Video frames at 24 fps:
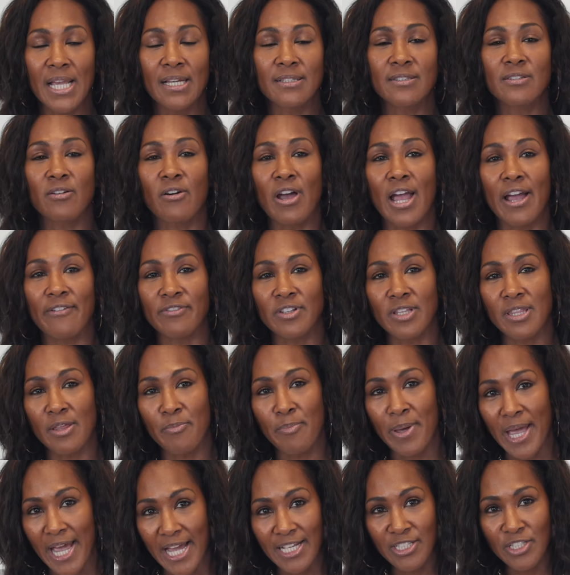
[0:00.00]
So after the
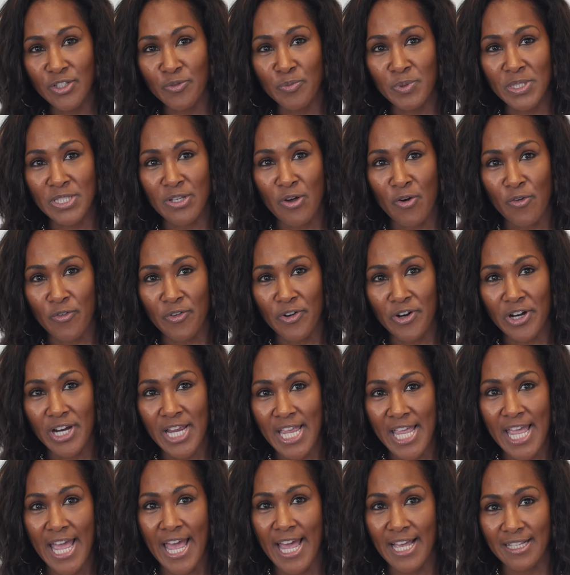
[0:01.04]
pageant was over,
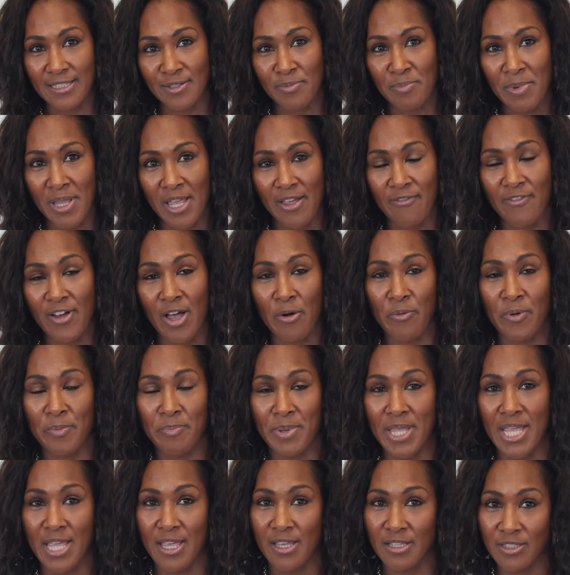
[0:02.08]
he asked me if I
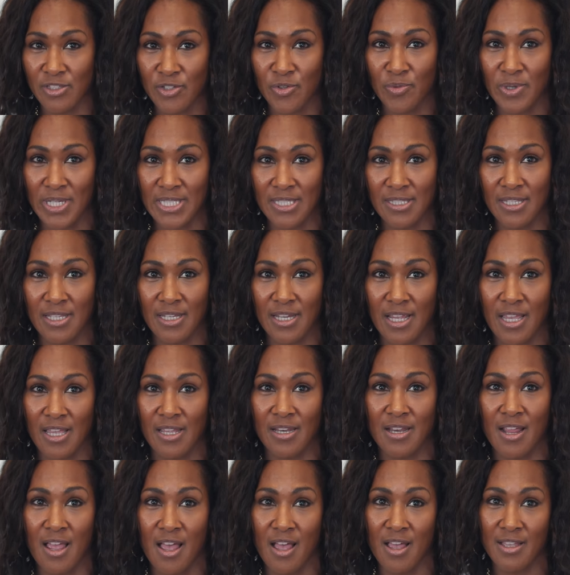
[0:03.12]
would be interested
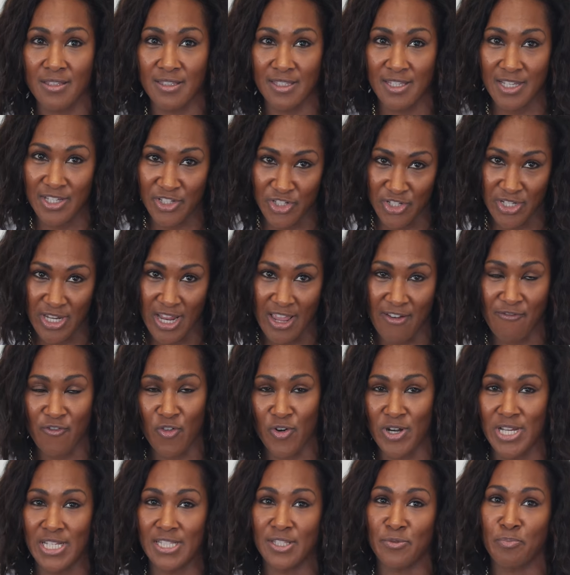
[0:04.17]
in auditioning
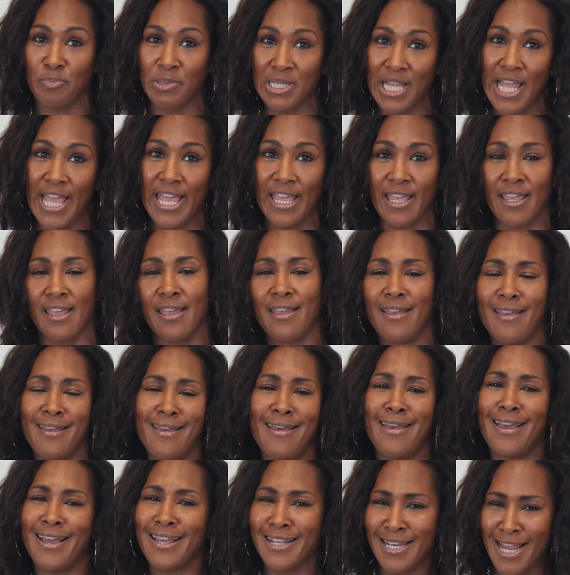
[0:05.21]
for his play.
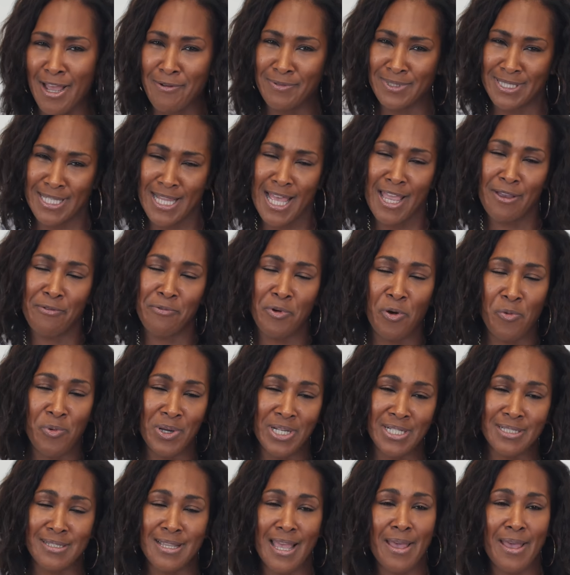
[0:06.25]
And I was like, well,
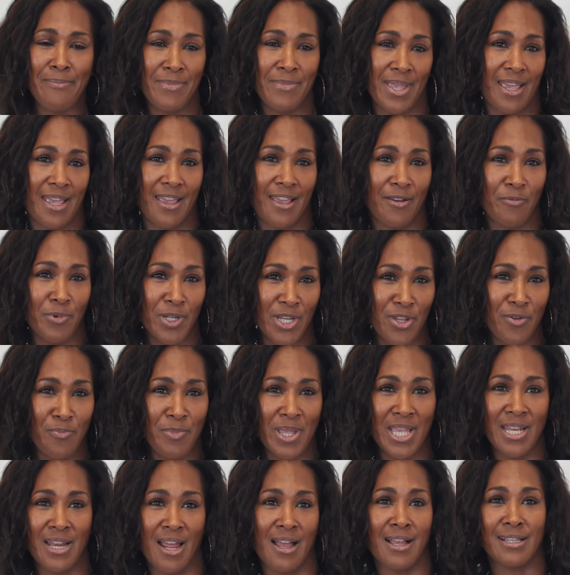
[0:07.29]
what does that mean? What do you
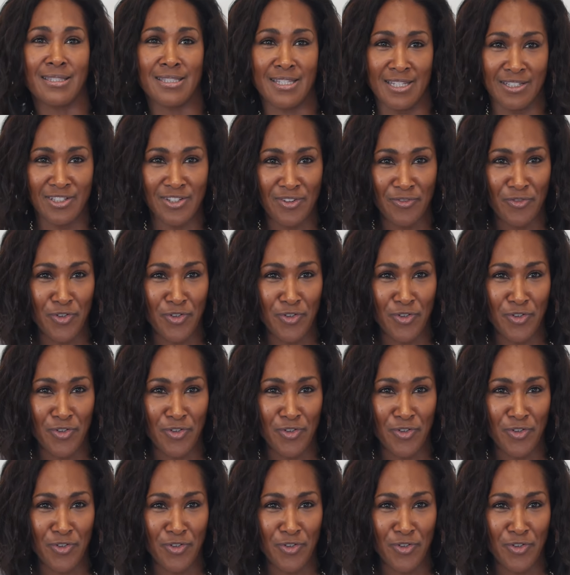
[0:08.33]
mean audition?